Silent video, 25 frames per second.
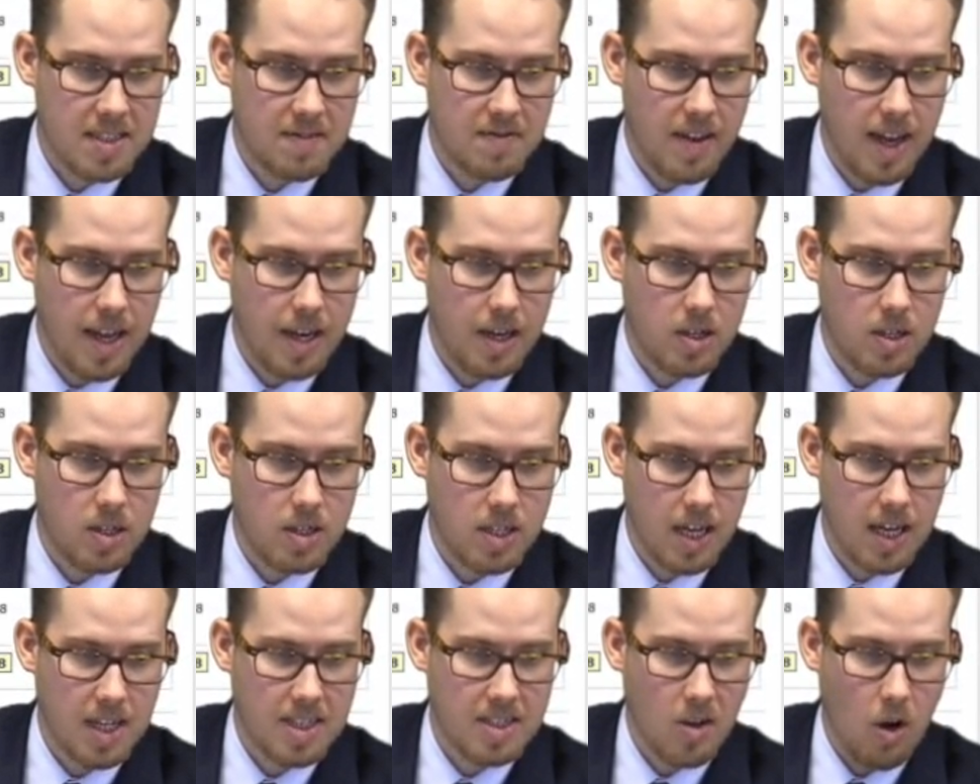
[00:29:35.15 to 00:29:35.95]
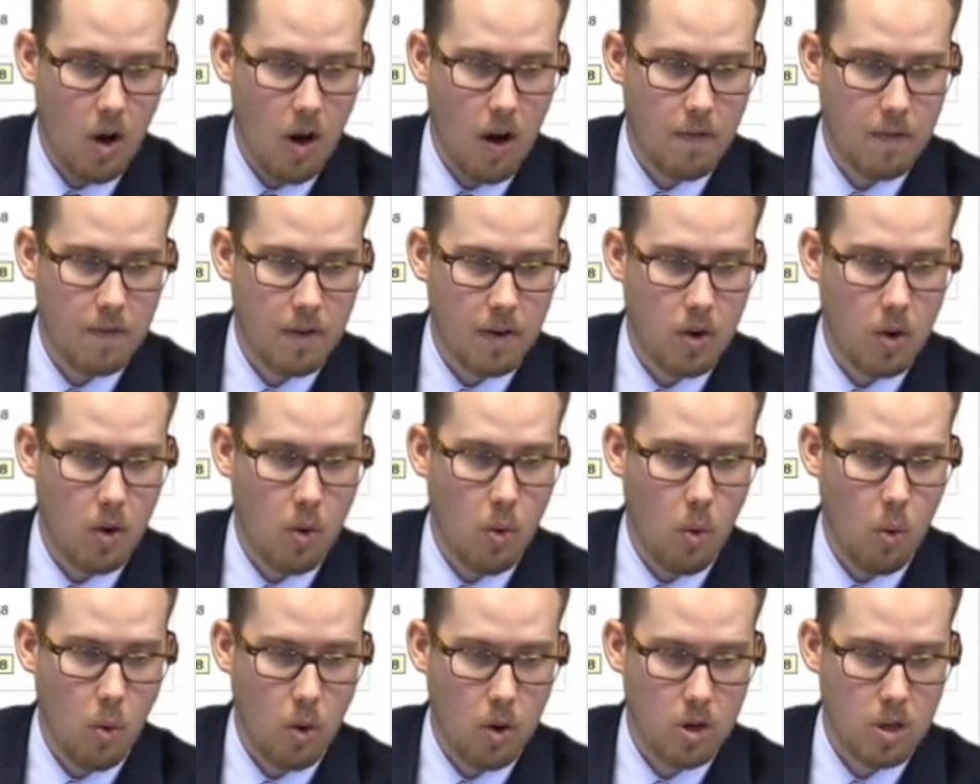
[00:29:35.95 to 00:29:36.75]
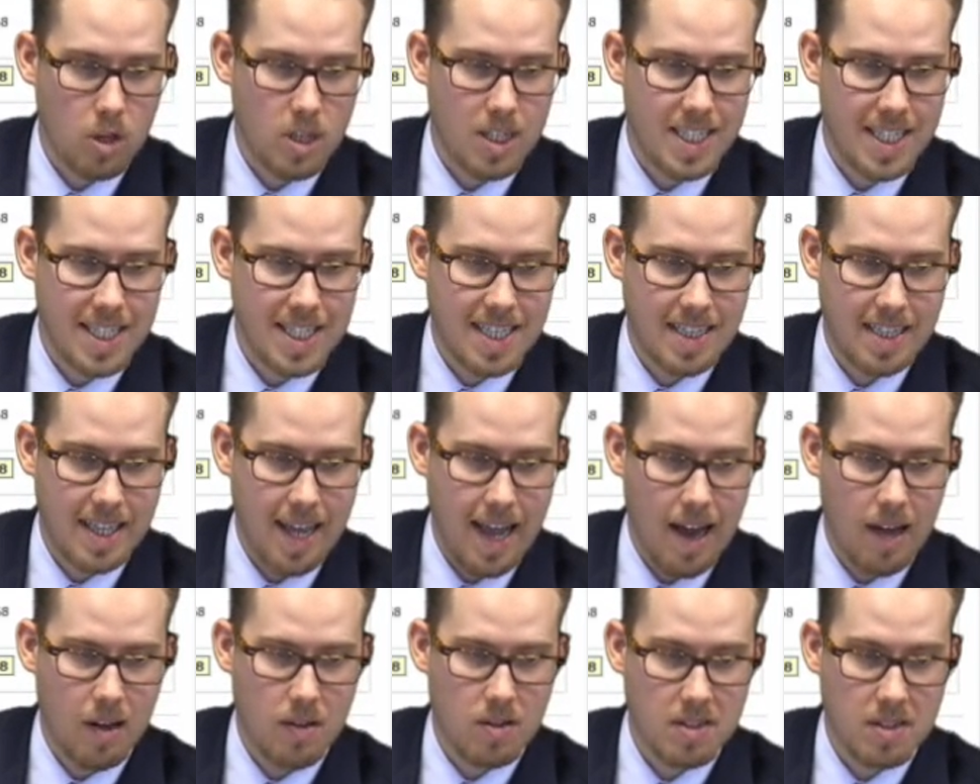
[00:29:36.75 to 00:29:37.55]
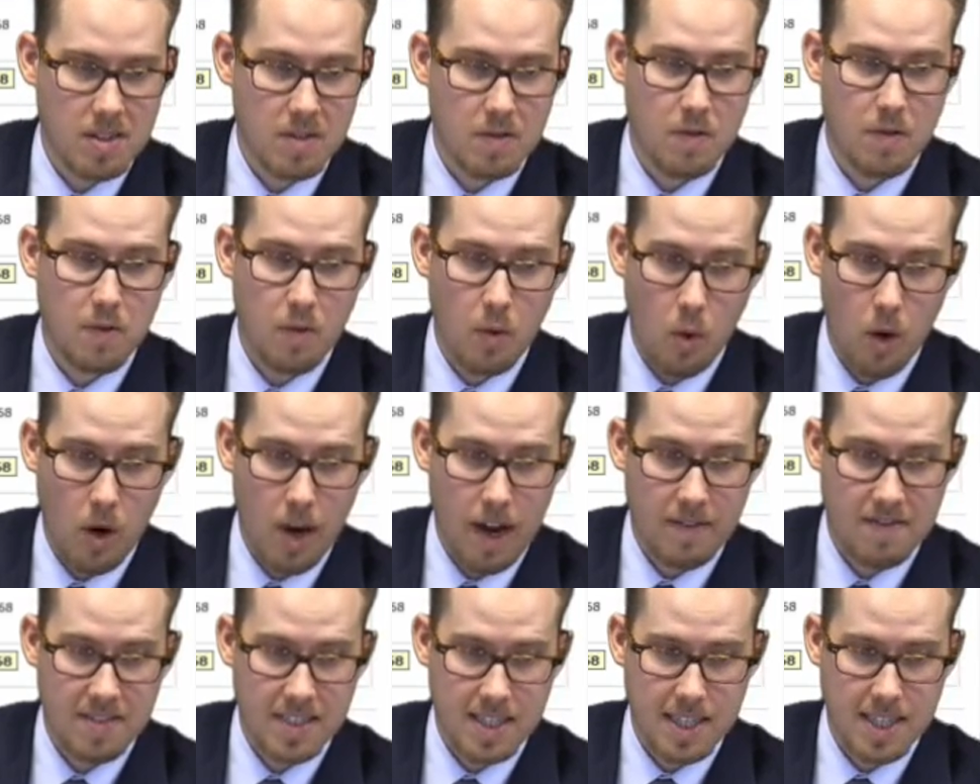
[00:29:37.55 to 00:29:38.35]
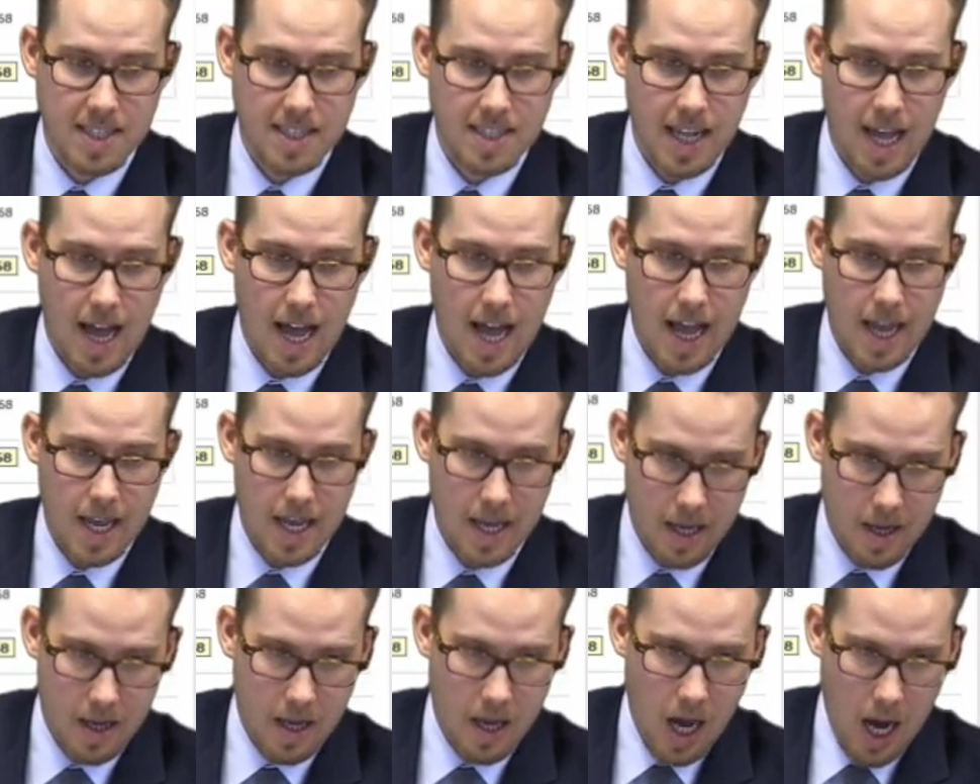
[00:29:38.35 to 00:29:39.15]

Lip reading: vendor does offer order discounts for FSSI.